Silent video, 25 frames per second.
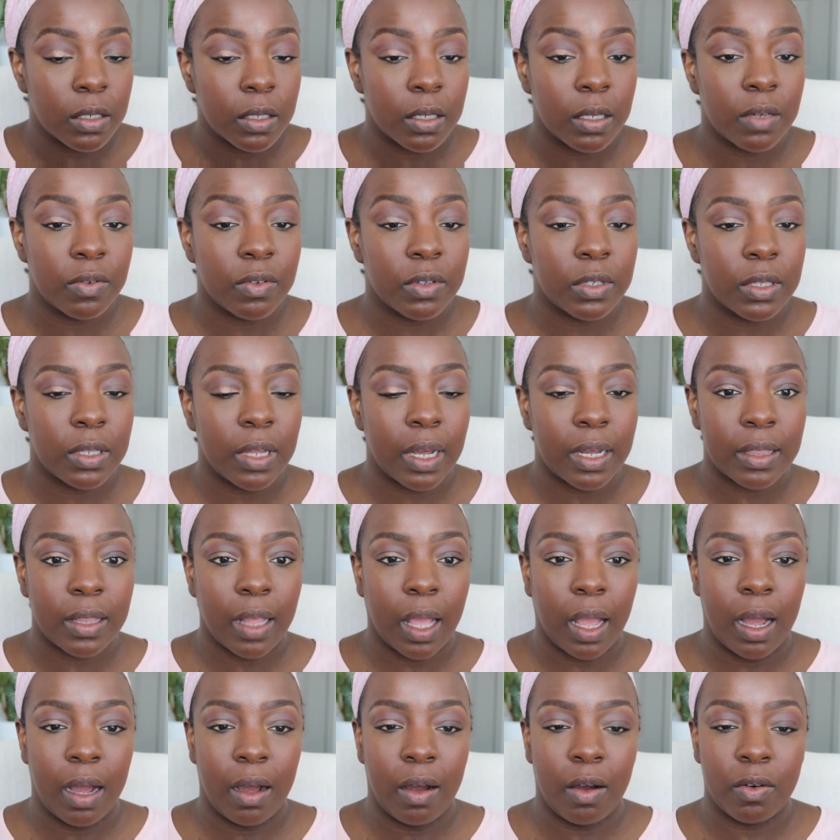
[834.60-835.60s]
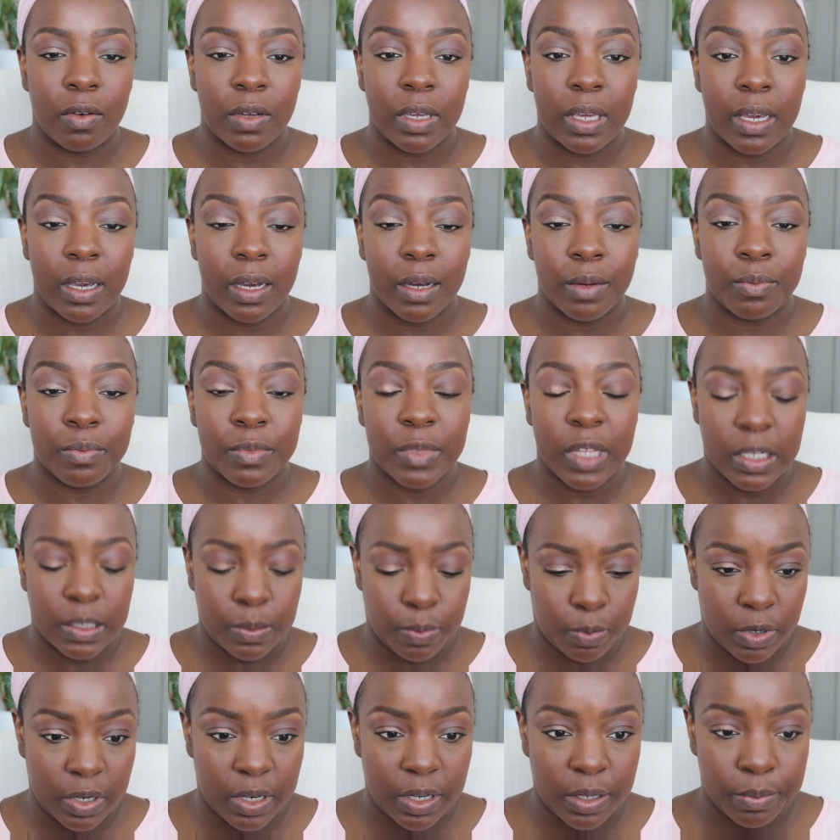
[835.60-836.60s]
give it like the, oh yeah, that's
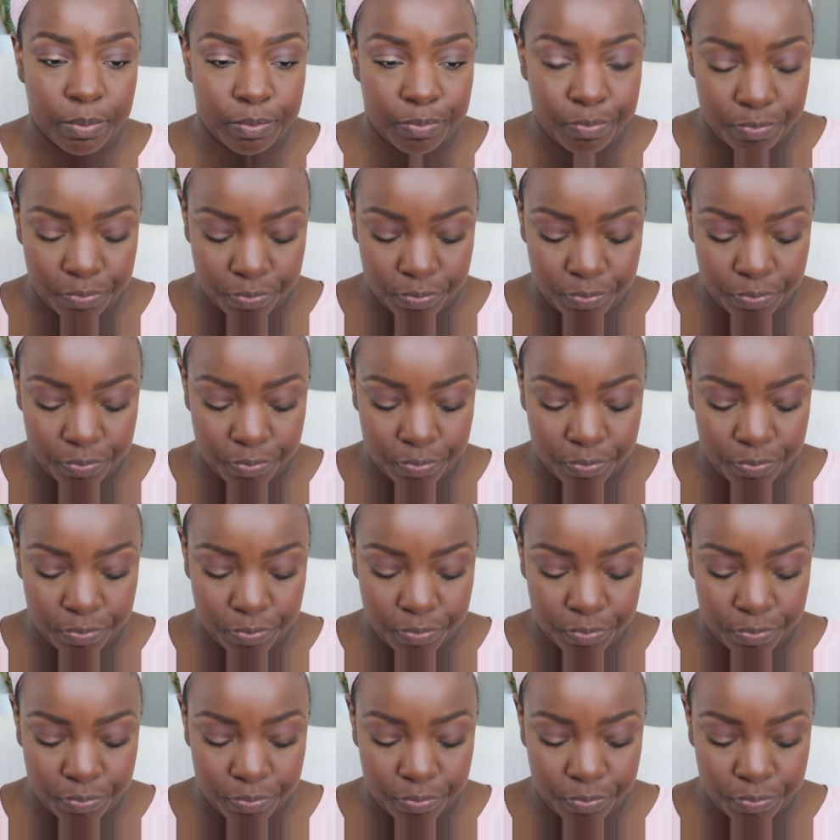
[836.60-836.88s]
pretty.